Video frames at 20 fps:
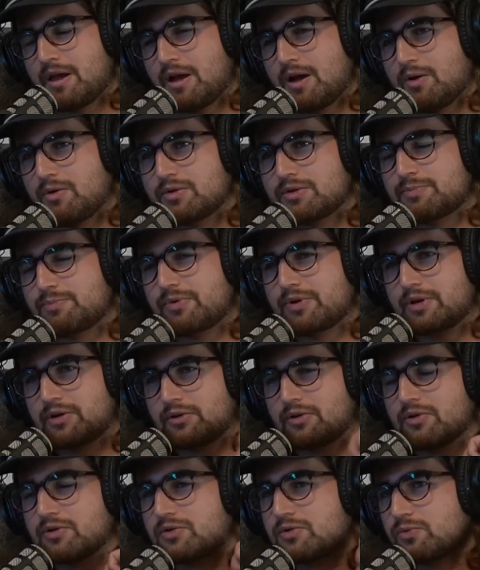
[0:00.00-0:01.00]
I was pretty
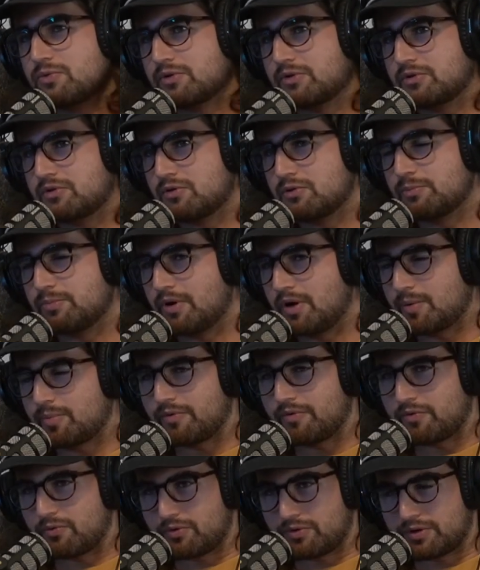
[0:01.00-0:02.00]
close with Tupac
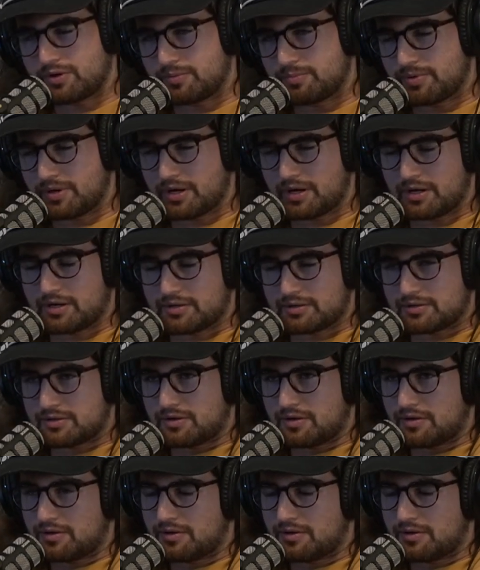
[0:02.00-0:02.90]
before he passed.